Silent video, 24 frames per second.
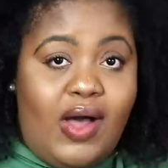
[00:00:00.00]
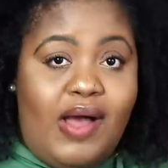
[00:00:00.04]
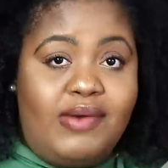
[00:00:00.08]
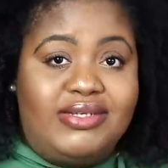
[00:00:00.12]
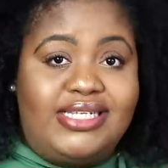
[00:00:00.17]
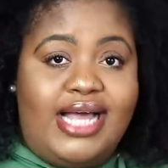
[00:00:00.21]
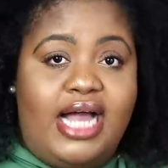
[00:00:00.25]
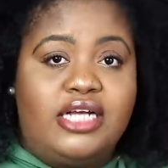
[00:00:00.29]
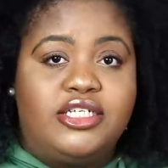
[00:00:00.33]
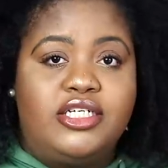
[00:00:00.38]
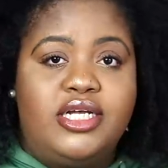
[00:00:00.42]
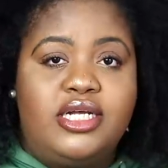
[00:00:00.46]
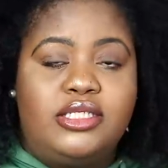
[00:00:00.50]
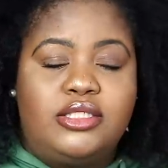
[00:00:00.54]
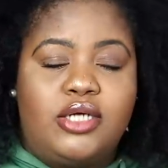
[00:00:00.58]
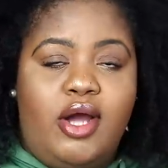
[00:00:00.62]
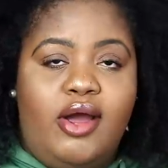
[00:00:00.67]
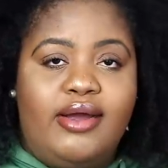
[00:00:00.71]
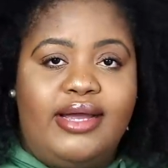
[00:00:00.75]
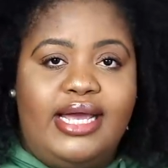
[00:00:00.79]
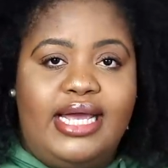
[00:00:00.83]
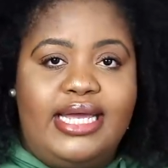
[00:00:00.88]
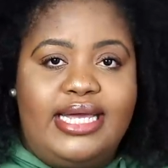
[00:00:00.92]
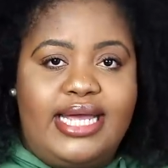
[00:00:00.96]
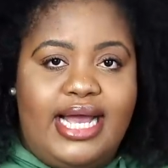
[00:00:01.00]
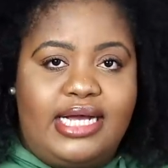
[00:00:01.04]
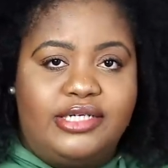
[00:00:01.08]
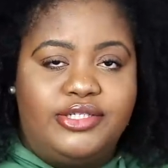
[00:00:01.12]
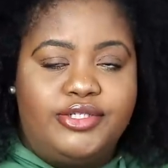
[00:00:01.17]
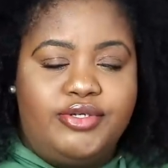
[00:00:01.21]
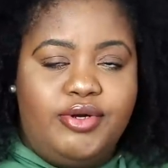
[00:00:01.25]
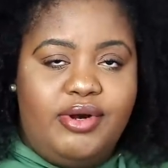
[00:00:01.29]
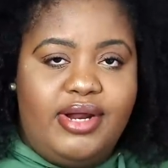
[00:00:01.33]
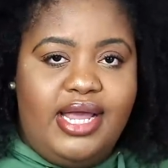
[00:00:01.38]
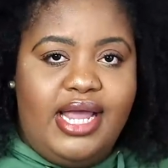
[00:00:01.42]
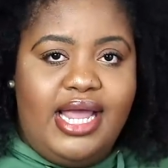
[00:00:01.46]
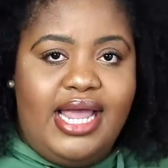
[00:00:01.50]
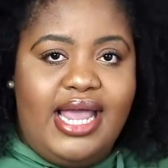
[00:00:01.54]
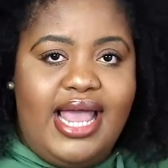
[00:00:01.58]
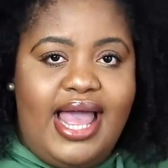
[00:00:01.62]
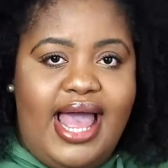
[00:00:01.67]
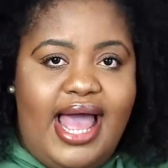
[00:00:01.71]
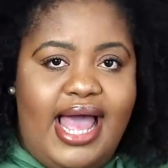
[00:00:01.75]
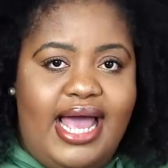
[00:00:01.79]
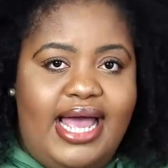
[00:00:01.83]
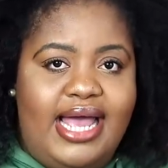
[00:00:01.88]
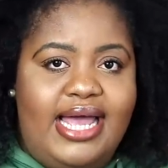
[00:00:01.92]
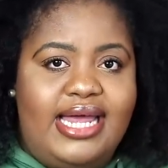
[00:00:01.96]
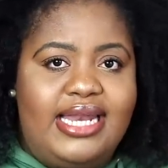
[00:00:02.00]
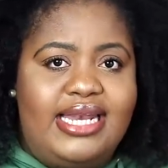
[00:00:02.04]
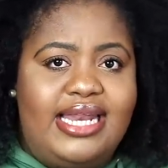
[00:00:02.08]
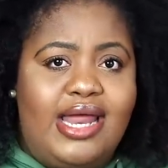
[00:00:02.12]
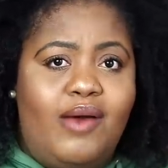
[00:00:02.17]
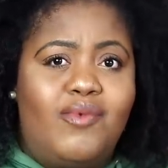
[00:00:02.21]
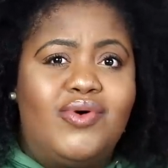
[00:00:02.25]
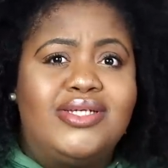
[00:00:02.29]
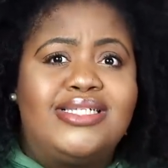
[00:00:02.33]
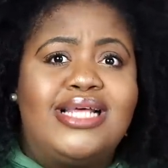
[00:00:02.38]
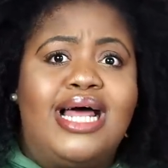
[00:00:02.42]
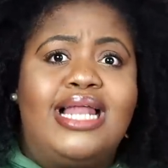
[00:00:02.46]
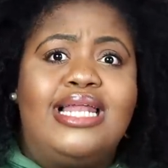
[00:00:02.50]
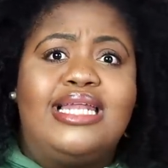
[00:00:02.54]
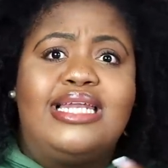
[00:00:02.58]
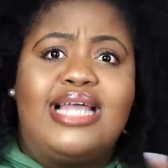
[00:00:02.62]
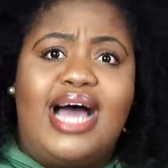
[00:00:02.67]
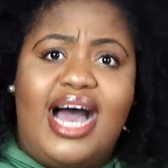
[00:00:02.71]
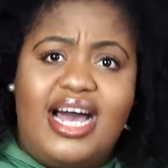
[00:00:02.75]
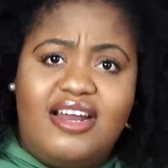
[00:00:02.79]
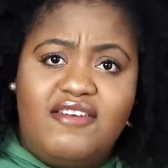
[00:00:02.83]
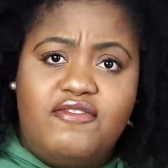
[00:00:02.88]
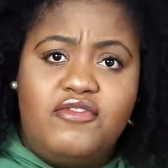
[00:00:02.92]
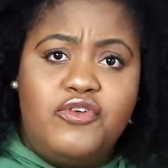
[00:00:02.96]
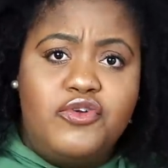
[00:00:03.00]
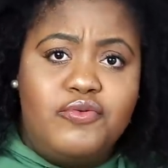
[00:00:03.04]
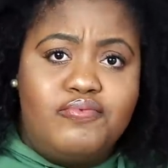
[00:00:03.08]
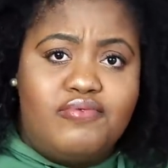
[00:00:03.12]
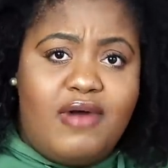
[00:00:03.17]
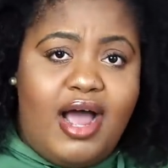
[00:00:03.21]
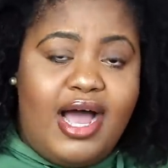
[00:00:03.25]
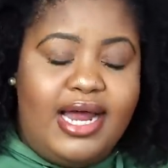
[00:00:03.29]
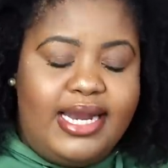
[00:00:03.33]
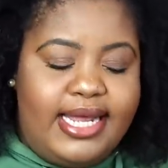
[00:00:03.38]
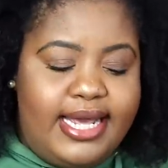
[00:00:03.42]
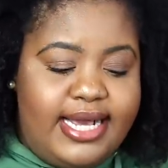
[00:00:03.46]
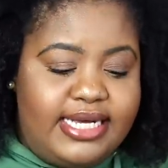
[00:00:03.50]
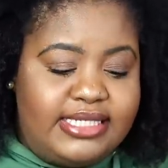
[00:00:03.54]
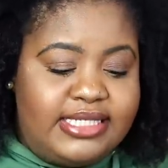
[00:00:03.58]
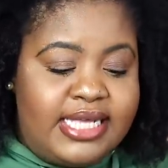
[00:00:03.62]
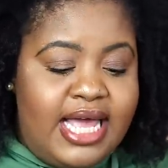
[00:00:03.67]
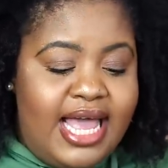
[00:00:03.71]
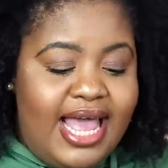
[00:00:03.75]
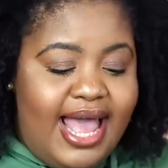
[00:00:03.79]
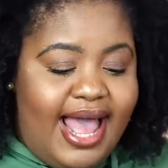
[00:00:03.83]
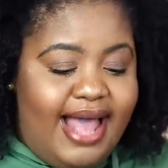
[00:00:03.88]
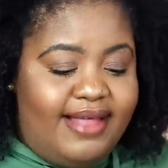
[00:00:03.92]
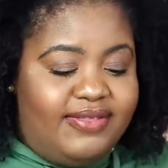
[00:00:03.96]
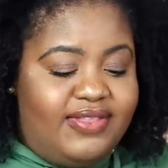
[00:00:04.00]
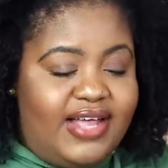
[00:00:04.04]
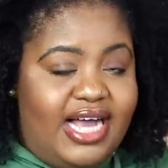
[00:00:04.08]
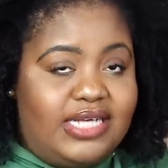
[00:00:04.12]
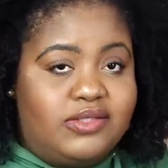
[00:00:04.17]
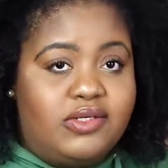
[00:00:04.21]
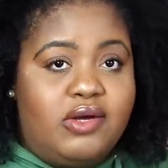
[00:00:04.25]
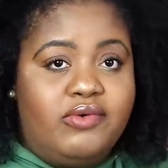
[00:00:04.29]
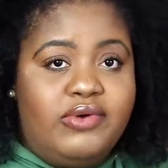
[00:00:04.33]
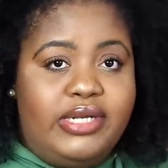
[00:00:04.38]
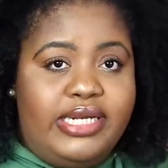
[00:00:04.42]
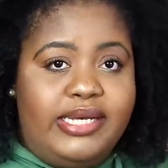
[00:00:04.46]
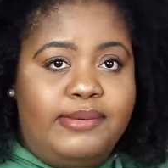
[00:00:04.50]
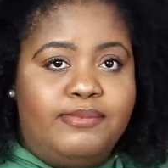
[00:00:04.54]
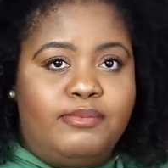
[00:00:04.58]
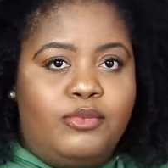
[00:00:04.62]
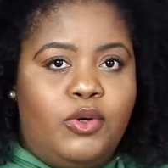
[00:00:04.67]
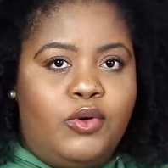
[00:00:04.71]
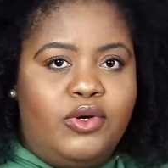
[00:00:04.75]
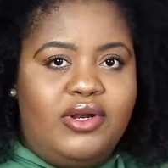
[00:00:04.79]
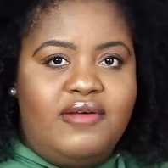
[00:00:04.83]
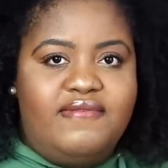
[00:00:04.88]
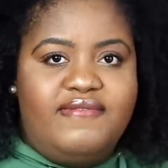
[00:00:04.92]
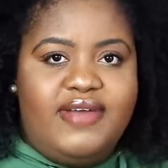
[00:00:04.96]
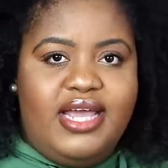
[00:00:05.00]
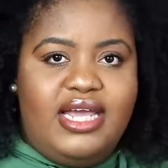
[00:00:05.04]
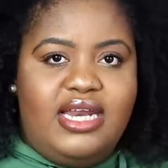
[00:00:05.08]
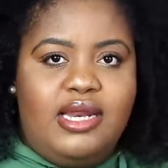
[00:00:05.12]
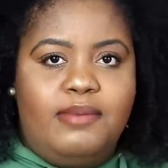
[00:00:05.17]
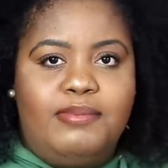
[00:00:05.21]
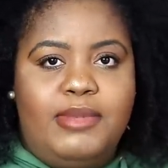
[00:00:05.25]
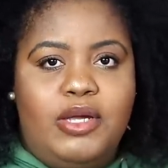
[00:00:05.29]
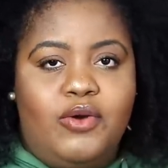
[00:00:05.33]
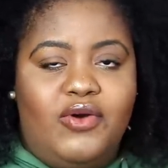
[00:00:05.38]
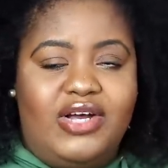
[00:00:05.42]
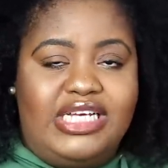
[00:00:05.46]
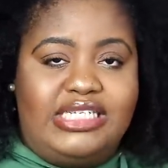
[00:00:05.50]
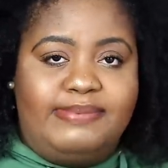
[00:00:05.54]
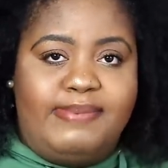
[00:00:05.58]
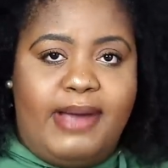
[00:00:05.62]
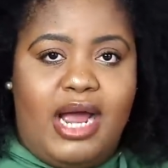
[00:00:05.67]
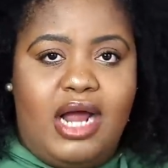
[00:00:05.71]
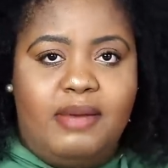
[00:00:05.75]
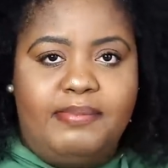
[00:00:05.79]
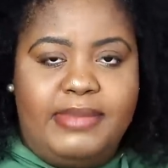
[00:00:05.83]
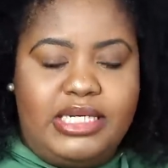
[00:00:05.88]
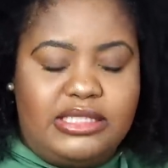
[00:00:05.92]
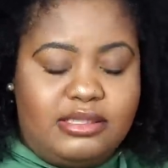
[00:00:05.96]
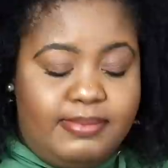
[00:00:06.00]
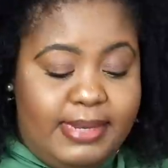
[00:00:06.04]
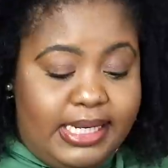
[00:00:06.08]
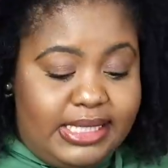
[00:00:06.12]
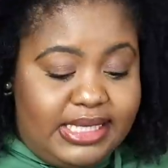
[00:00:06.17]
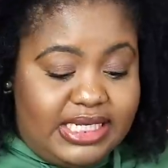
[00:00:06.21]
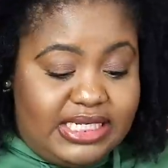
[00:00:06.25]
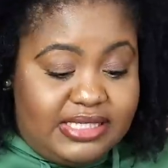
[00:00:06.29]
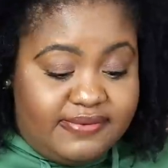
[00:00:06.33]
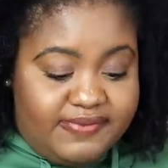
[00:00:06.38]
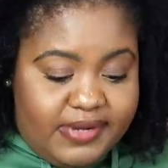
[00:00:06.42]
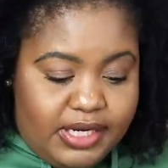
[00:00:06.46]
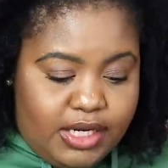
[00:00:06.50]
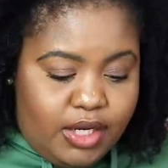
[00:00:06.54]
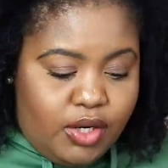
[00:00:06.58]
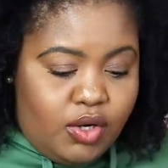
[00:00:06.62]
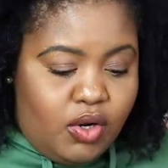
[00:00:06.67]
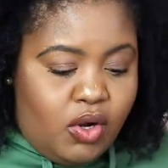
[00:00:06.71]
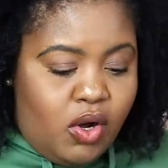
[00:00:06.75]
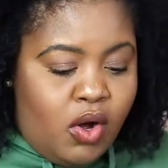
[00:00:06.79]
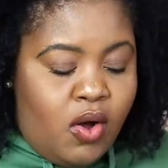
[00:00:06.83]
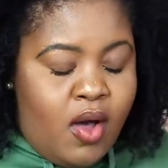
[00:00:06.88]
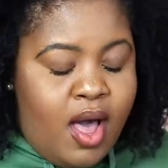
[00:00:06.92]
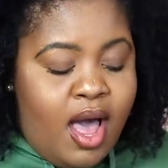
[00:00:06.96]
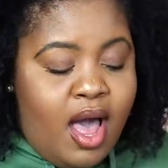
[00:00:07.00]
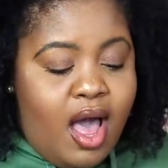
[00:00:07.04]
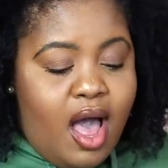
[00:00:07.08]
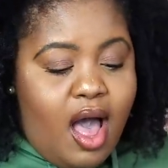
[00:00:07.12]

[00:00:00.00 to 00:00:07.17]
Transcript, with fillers: I was actually in Target yesterday, and there was a lot of new products, and that's what really motivated me or inspired me to make this video.